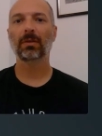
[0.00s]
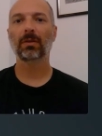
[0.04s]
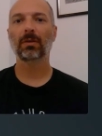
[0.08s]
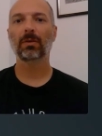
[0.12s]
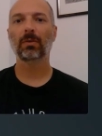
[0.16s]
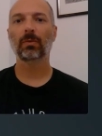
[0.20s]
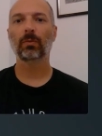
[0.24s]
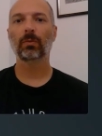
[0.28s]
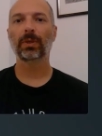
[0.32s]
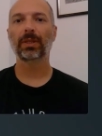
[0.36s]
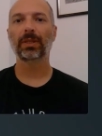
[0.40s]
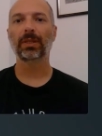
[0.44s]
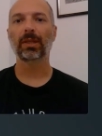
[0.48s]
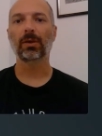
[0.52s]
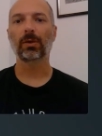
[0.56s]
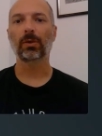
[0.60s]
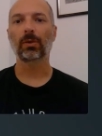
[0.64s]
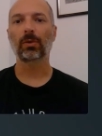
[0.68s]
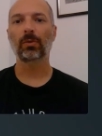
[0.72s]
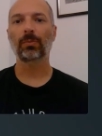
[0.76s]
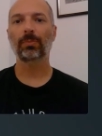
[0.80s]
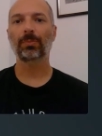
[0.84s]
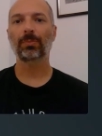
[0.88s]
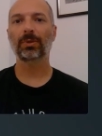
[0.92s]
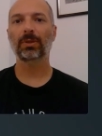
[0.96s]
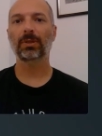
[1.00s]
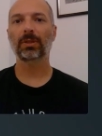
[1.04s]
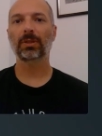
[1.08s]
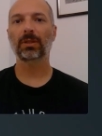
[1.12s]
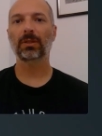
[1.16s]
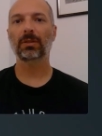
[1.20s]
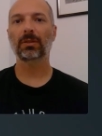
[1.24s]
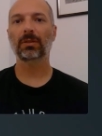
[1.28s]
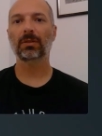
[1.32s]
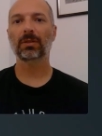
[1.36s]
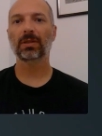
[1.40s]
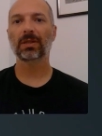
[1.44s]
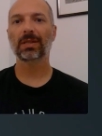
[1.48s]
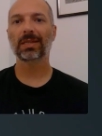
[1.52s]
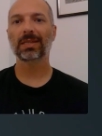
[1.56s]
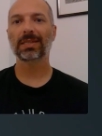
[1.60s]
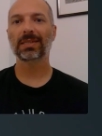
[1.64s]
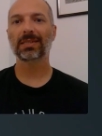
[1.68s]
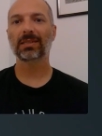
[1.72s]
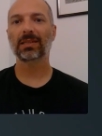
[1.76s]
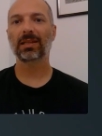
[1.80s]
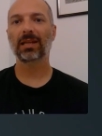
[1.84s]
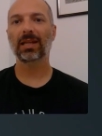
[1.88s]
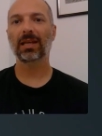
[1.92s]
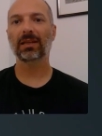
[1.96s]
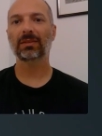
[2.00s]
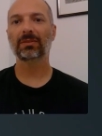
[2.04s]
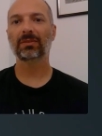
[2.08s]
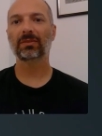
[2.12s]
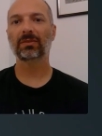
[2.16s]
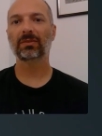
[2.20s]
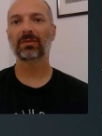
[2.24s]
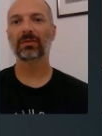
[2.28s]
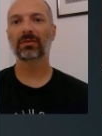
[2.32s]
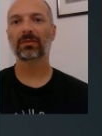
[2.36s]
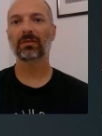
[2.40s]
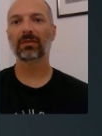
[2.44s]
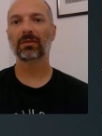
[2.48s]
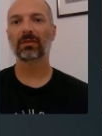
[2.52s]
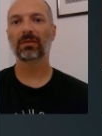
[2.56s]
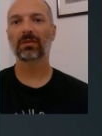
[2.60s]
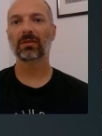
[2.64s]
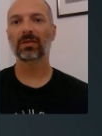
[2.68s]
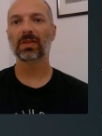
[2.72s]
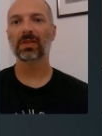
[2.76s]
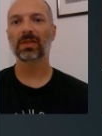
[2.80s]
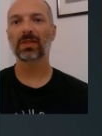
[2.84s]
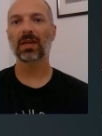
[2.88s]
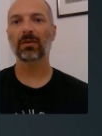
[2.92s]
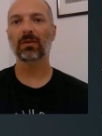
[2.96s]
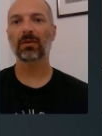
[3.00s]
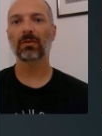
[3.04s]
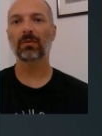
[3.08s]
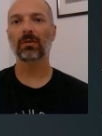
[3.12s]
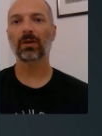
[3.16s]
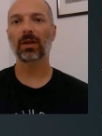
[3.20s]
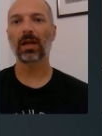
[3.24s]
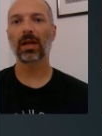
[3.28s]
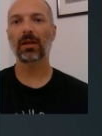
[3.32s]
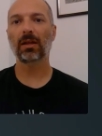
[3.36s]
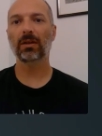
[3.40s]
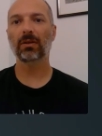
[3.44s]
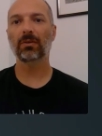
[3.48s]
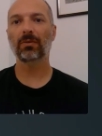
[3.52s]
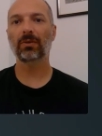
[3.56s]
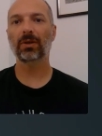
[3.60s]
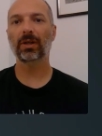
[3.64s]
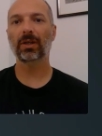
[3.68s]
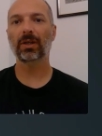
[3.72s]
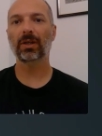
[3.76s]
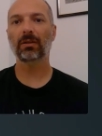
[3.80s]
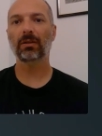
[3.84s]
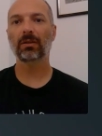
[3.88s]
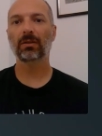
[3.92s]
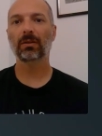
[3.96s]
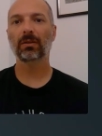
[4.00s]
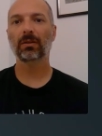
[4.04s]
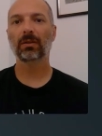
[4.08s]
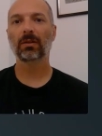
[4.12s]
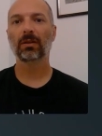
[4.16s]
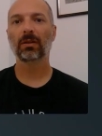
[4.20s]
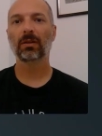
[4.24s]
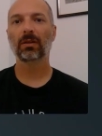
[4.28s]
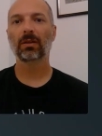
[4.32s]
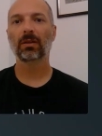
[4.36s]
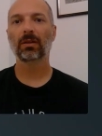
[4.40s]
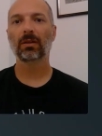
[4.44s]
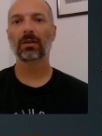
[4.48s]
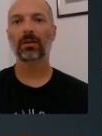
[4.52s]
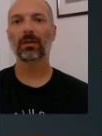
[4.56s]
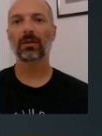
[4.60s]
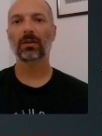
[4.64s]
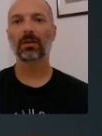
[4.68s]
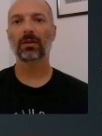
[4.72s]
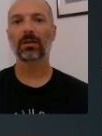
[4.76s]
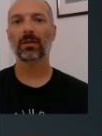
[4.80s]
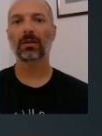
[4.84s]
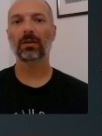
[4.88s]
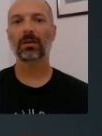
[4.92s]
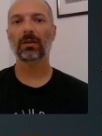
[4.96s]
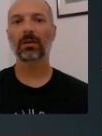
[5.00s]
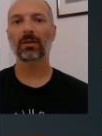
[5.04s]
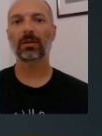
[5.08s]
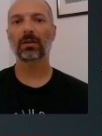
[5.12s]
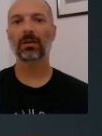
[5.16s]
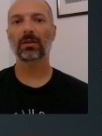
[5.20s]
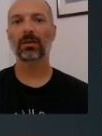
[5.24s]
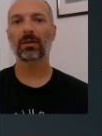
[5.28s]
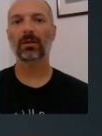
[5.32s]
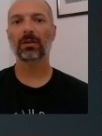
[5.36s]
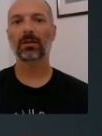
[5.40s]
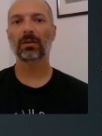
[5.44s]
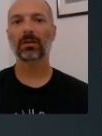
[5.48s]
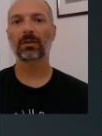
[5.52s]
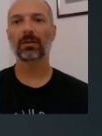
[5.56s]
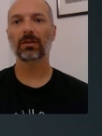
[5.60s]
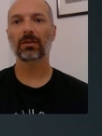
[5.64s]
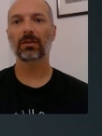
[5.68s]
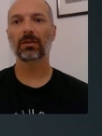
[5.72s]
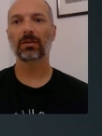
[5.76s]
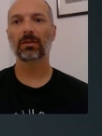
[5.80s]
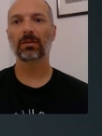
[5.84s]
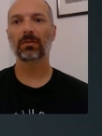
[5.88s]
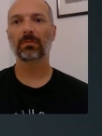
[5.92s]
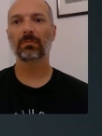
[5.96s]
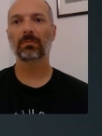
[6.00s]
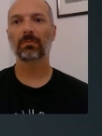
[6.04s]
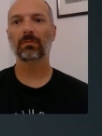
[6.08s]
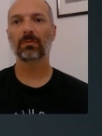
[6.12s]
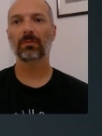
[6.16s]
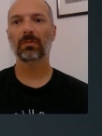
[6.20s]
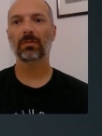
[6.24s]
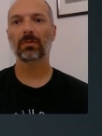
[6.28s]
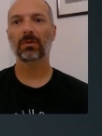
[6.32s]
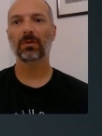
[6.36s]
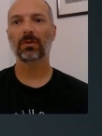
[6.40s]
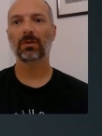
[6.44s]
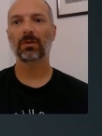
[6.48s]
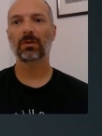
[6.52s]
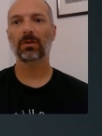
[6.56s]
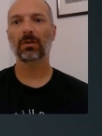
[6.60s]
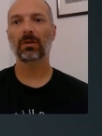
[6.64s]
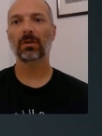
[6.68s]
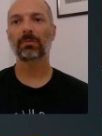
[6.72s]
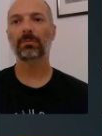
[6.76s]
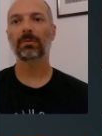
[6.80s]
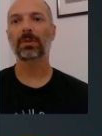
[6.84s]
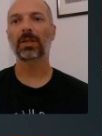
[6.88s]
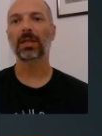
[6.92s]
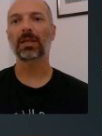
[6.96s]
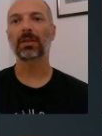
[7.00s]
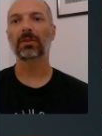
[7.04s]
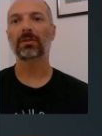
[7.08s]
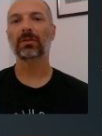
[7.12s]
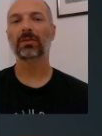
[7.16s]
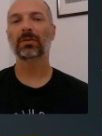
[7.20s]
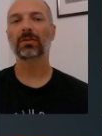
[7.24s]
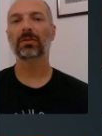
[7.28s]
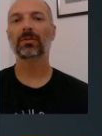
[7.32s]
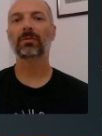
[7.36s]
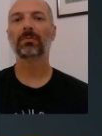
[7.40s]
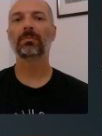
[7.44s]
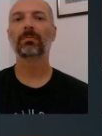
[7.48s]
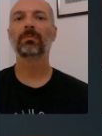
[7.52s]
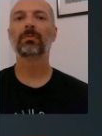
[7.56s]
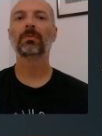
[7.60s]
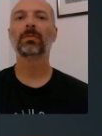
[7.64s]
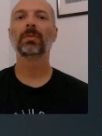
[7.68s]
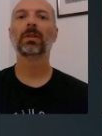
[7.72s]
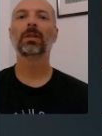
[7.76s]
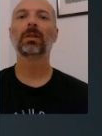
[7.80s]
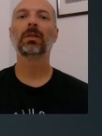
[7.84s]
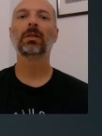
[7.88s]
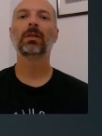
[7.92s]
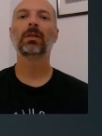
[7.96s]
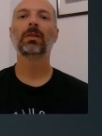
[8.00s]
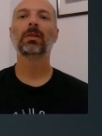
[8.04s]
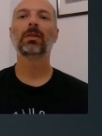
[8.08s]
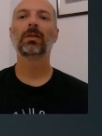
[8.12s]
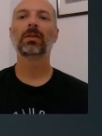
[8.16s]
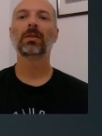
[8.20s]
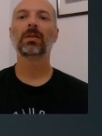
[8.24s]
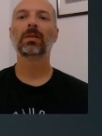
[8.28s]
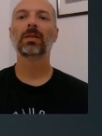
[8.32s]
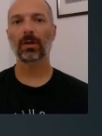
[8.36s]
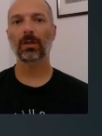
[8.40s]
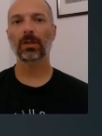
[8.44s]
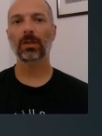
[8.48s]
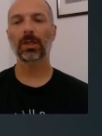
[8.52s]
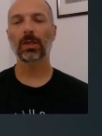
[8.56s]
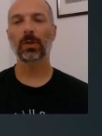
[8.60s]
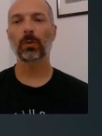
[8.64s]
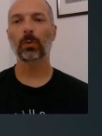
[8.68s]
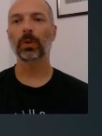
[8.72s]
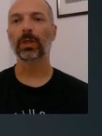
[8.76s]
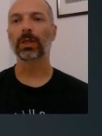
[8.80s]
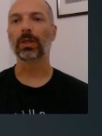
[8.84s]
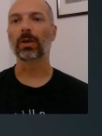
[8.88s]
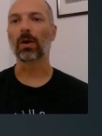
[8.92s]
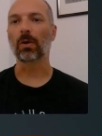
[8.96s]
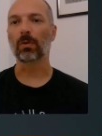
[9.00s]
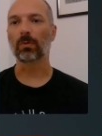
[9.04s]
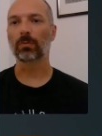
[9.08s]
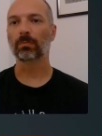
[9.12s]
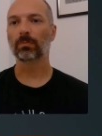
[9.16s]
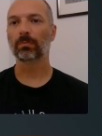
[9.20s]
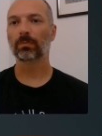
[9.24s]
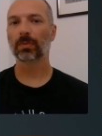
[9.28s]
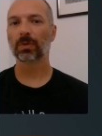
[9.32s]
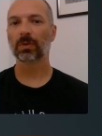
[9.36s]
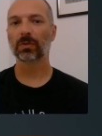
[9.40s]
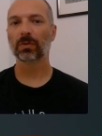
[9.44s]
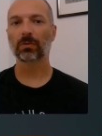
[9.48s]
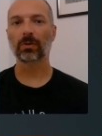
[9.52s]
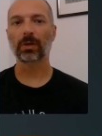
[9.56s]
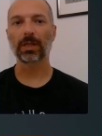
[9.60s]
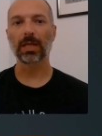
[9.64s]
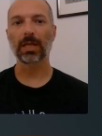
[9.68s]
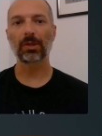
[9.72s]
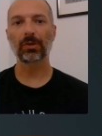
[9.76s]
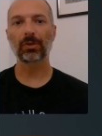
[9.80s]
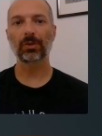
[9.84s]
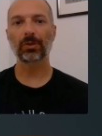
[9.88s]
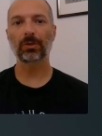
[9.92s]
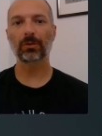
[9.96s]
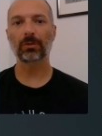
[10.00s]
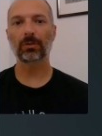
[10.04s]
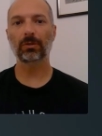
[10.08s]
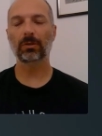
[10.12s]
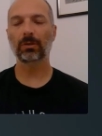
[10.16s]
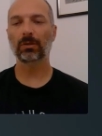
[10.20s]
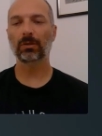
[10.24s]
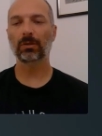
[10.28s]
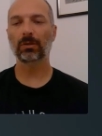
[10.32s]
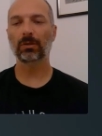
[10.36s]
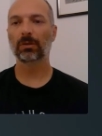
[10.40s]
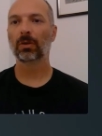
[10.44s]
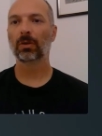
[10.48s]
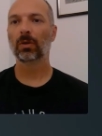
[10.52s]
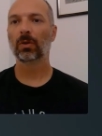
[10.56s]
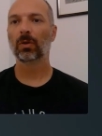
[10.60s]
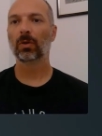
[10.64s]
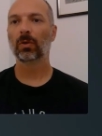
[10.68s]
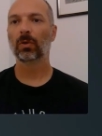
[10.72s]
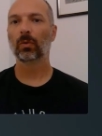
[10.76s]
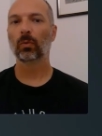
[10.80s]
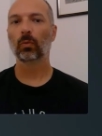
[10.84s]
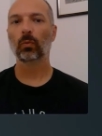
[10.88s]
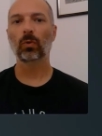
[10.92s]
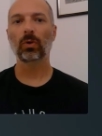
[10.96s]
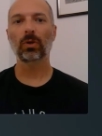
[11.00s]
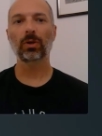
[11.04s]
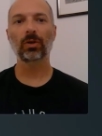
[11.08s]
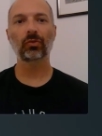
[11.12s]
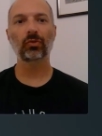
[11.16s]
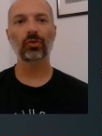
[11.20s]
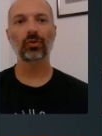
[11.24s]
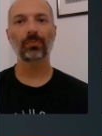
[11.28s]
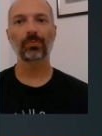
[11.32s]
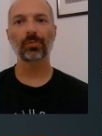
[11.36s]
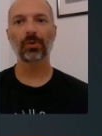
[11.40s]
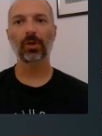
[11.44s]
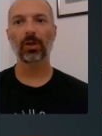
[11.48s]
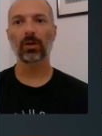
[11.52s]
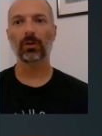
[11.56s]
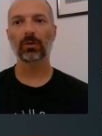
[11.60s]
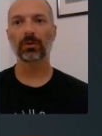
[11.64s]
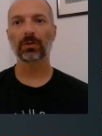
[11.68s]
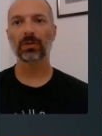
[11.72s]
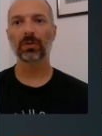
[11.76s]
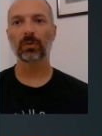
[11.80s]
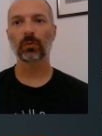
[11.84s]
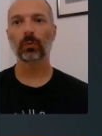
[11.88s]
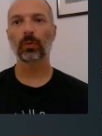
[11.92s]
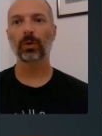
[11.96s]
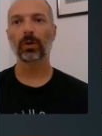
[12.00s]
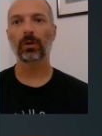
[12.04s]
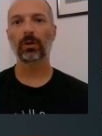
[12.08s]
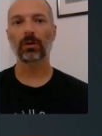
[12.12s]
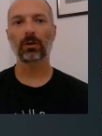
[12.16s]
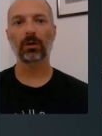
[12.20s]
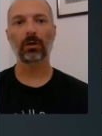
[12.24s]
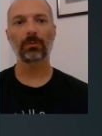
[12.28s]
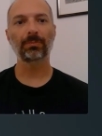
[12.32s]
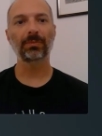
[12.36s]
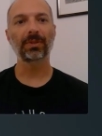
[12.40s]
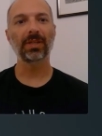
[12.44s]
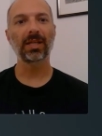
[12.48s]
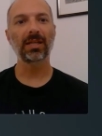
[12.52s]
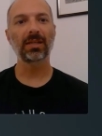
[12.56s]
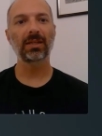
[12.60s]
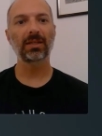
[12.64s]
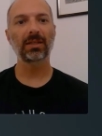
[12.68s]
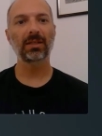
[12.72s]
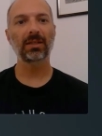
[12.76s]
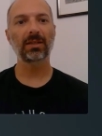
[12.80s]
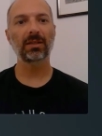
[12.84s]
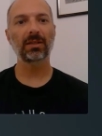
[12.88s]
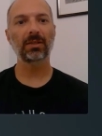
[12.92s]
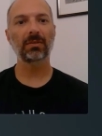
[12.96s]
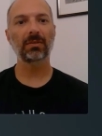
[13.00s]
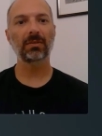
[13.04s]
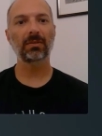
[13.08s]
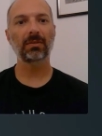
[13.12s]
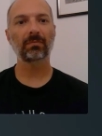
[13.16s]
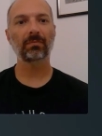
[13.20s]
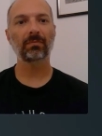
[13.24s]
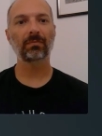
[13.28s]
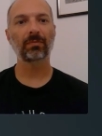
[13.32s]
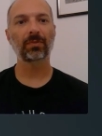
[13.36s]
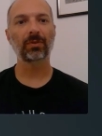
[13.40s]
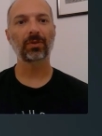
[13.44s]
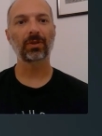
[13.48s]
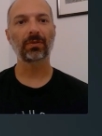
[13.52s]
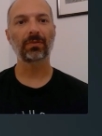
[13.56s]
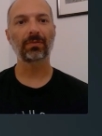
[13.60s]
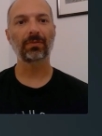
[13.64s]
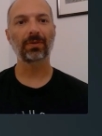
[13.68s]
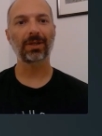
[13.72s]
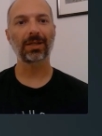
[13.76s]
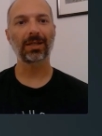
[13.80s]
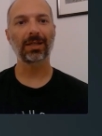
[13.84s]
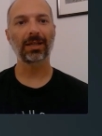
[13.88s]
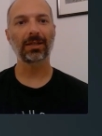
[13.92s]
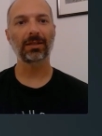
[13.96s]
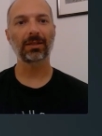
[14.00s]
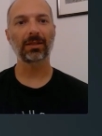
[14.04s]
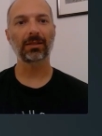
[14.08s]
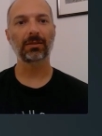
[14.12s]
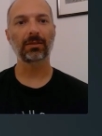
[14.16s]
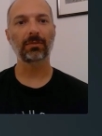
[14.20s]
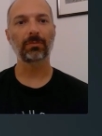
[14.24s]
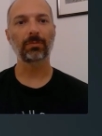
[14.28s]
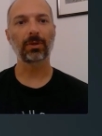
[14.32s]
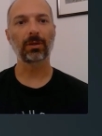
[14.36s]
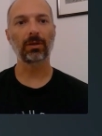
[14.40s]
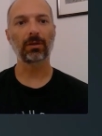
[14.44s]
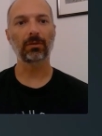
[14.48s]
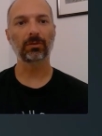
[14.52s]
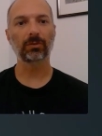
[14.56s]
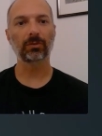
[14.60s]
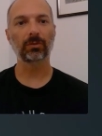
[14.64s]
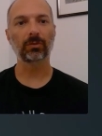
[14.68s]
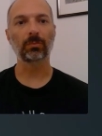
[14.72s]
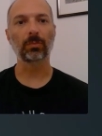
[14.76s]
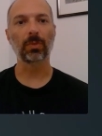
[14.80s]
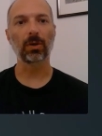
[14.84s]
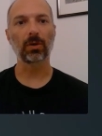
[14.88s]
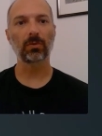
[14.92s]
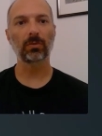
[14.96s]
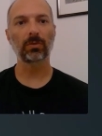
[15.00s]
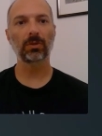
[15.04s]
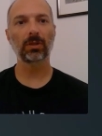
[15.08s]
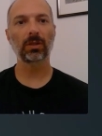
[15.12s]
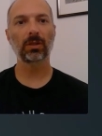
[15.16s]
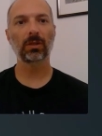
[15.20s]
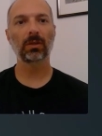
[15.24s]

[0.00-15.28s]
window open, select the second category and update. And here we go. So another 100 products were updated, verify that they belong to both,